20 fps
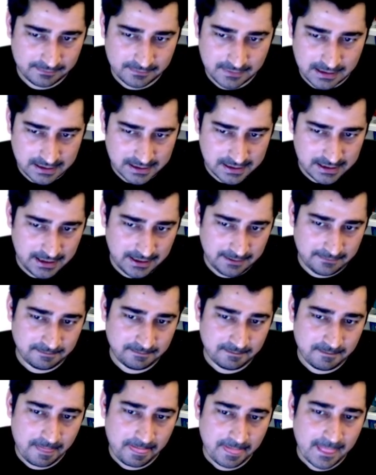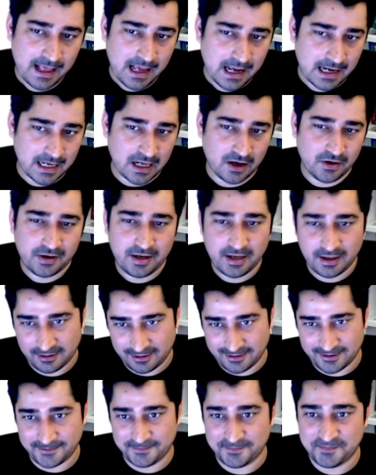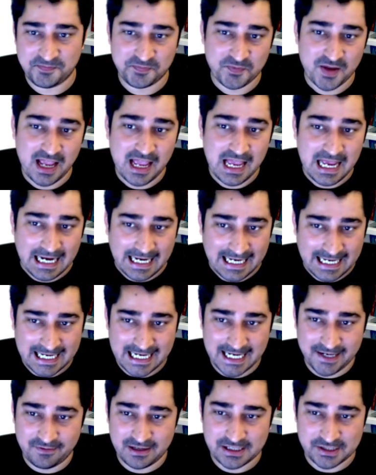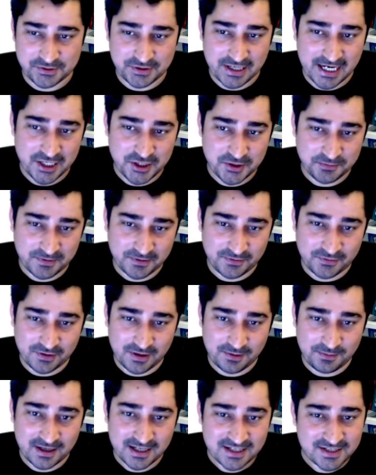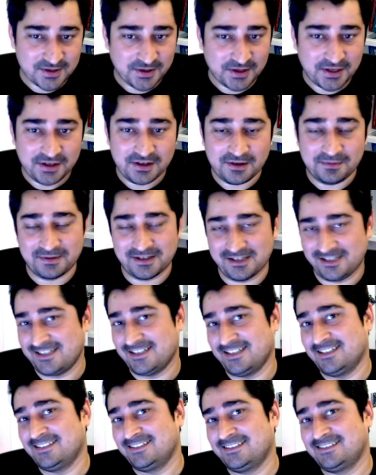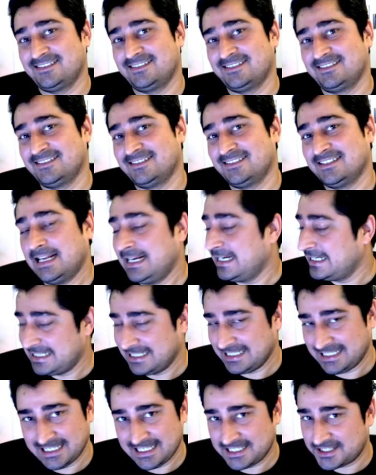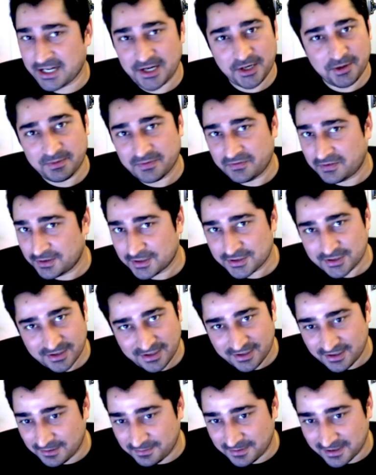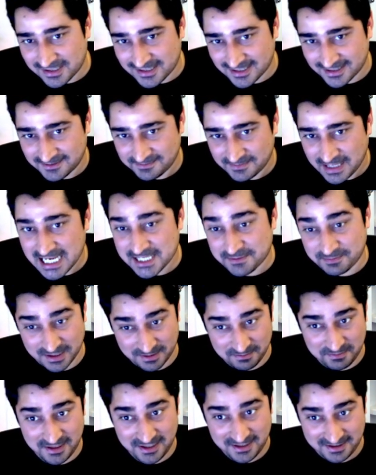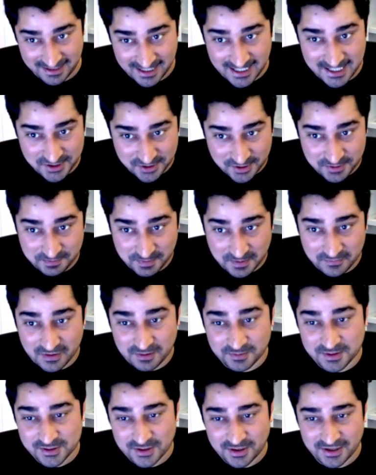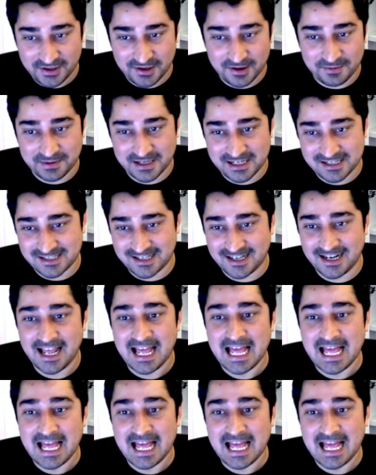Let's see. Now here, it will try to perform a sorting operation, right? It is trying to perform the sorting operation. As per me, it should perform the sorting operation.